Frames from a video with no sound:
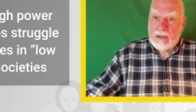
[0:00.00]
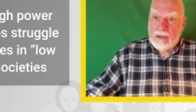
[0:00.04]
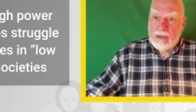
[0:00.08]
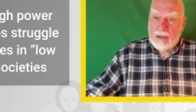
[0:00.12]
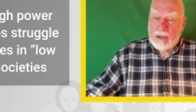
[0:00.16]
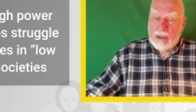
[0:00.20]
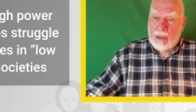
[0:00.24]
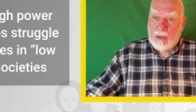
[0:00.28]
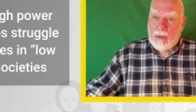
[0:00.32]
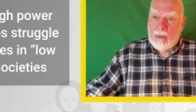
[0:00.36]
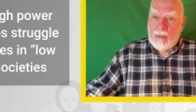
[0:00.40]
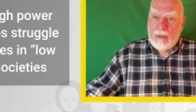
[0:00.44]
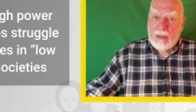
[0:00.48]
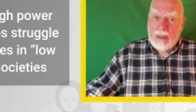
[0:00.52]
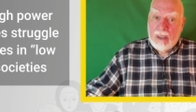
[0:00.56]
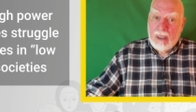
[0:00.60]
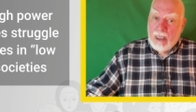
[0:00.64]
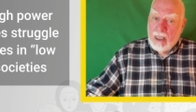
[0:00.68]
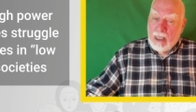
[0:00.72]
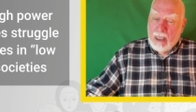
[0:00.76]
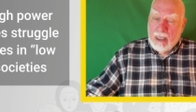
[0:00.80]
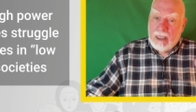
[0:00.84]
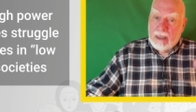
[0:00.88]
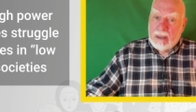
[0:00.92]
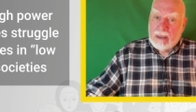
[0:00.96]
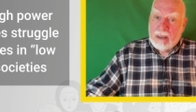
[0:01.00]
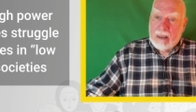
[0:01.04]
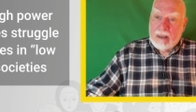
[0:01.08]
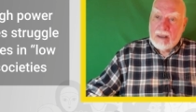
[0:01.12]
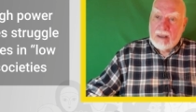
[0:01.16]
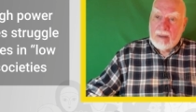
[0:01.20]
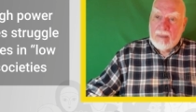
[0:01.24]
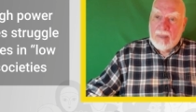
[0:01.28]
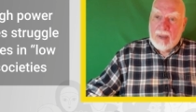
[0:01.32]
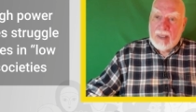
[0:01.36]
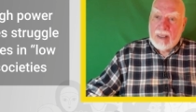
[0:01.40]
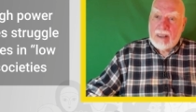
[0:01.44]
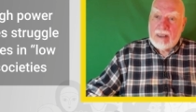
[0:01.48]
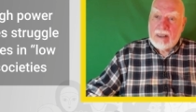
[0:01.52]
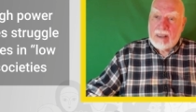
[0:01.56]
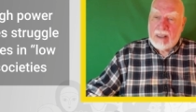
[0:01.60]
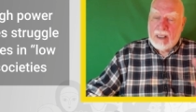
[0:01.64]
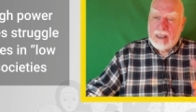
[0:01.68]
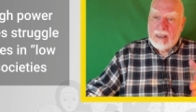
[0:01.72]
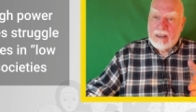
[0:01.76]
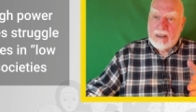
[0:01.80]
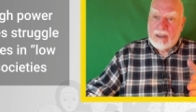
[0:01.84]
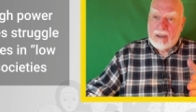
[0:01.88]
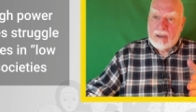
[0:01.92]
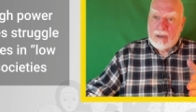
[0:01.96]
So it doesn't make
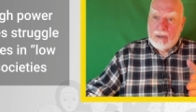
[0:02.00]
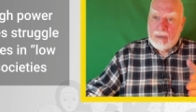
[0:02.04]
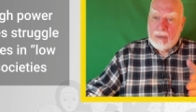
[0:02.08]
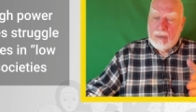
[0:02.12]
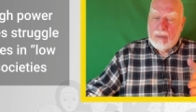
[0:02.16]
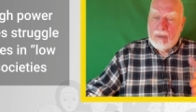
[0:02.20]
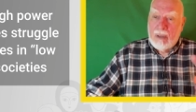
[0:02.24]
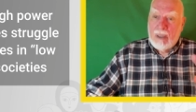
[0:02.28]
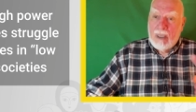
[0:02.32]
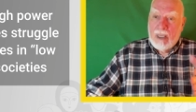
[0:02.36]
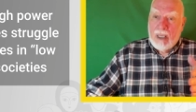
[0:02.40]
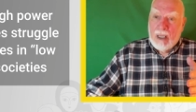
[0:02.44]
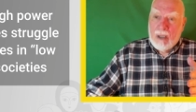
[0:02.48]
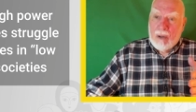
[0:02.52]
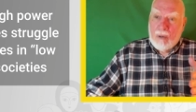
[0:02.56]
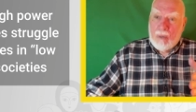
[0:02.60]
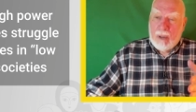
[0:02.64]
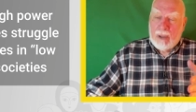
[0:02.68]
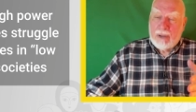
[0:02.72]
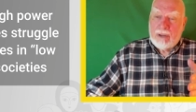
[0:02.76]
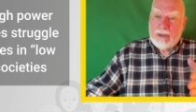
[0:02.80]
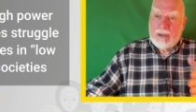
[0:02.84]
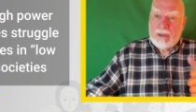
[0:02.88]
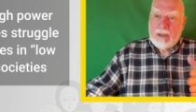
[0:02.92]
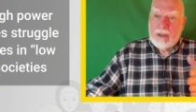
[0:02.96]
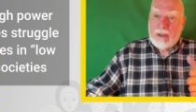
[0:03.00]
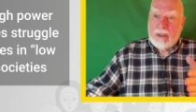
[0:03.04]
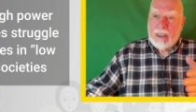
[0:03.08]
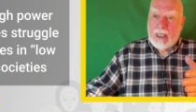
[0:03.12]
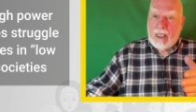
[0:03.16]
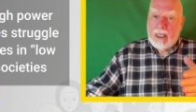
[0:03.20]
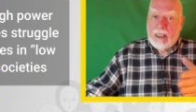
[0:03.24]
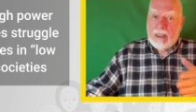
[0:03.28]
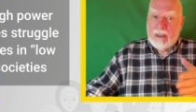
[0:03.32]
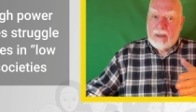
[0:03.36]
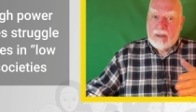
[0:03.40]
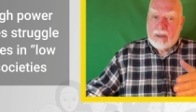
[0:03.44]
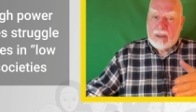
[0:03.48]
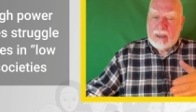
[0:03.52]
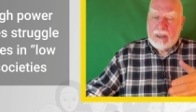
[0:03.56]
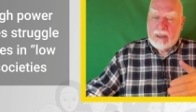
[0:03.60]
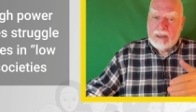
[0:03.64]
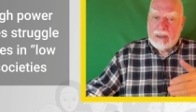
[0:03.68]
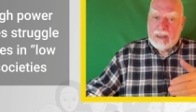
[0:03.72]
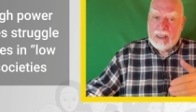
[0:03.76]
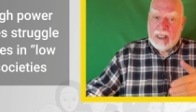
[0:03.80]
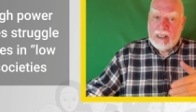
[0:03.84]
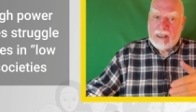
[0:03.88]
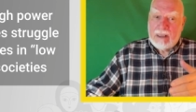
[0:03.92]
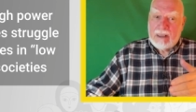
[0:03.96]
sense to question that or
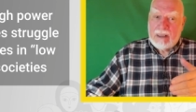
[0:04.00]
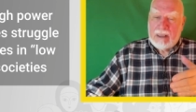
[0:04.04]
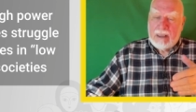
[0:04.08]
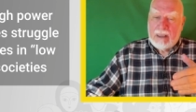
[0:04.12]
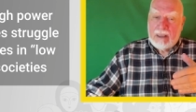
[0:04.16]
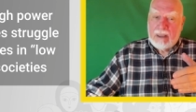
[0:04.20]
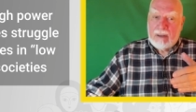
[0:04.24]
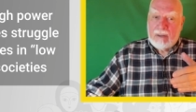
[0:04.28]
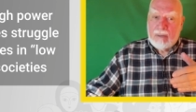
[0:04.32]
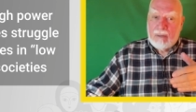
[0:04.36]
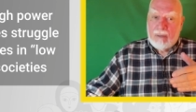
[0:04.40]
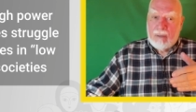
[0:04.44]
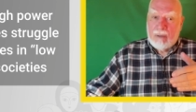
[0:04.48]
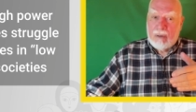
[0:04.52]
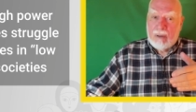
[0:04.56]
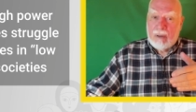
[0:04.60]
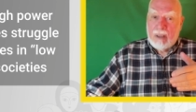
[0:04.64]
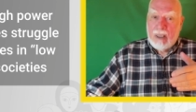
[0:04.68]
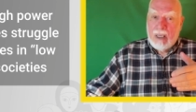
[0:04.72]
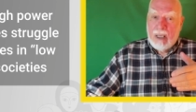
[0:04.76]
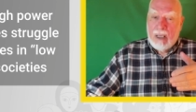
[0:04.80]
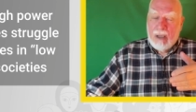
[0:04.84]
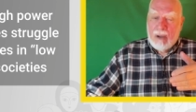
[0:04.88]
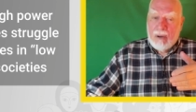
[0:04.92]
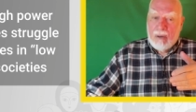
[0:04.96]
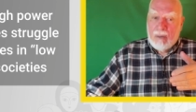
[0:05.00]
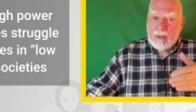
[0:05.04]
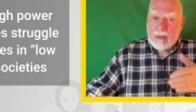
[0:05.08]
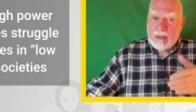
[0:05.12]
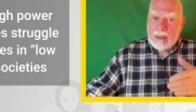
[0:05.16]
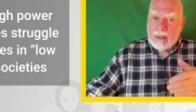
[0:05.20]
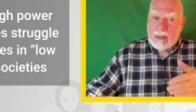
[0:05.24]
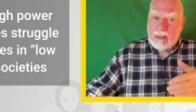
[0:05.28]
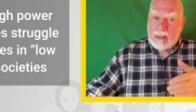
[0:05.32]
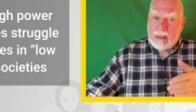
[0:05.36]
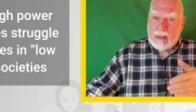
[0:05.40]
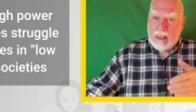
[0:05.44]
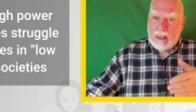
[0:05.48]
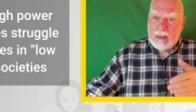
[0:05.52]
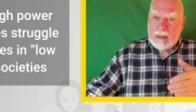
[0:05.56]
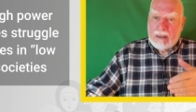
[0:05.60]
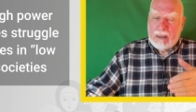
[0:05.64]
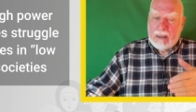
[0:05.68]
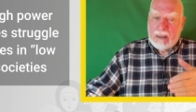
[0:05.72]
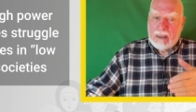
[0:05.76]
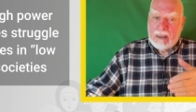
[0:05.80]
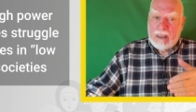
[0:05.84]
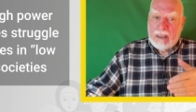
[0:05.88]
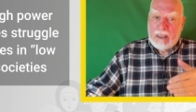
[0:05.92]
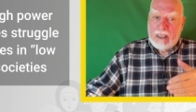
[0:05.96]
contest it or discuss
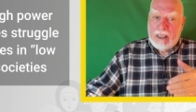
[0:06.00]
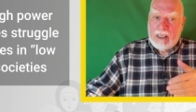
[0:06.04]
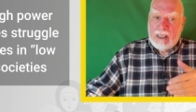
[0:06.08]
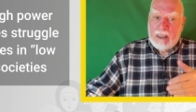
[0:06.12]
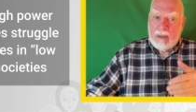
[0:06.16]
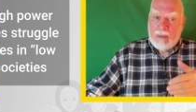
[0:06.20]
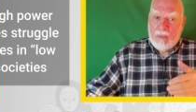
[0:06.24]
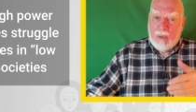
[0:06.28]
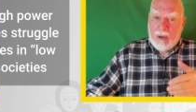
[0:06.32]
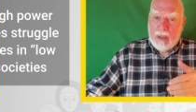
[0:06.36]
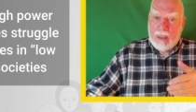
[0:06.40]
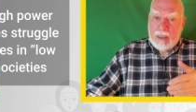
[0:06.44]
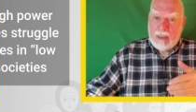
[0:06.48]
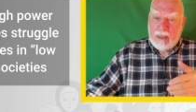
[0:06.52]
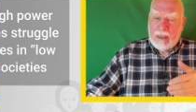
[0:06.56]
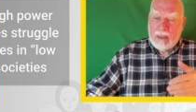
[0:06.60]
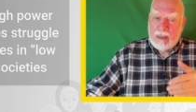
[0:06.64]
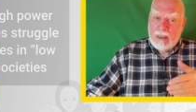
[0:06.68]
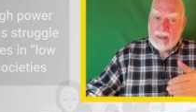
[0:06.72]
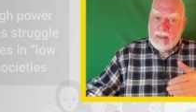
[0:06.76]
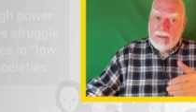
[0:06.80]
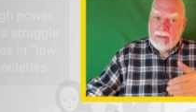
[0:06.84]
it in any way.